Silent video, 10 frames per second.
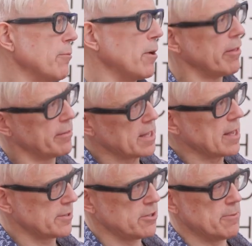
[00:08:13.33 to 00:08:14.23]
rather than
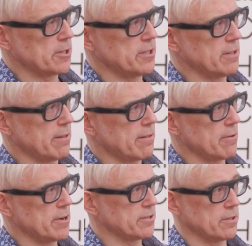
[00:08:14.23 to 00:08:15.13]
get too much into the
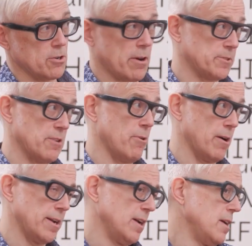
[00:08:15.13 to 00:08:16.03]
theory. So you're absolutely right.